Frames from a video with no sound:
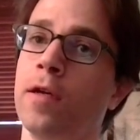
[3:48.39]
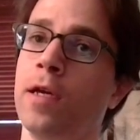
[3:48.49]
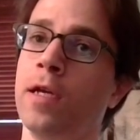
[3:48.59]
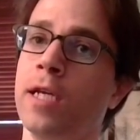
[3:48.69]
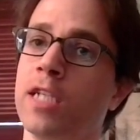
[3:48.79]

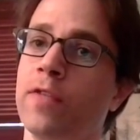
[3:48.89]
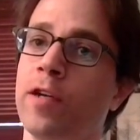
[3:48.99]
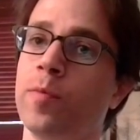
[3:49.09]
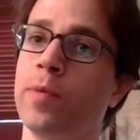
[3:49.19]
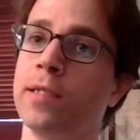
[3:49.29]
Index
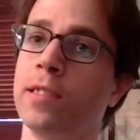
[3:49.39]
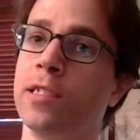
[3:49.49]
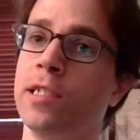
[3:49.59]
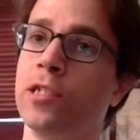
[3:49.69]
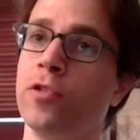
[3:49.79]
finger plays the
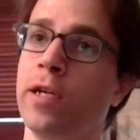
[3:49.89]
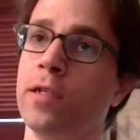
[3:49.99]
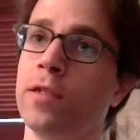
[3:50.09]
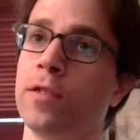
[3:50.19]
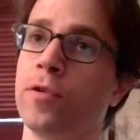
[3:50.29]
G
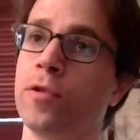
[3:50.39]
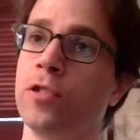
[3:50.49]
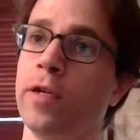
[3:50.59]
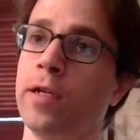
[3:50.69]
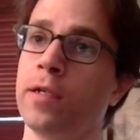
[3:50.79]
string, 3rd
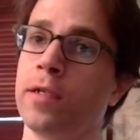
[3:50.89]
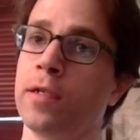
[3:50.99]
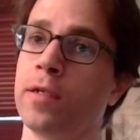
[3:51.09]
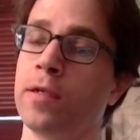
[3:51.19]
string.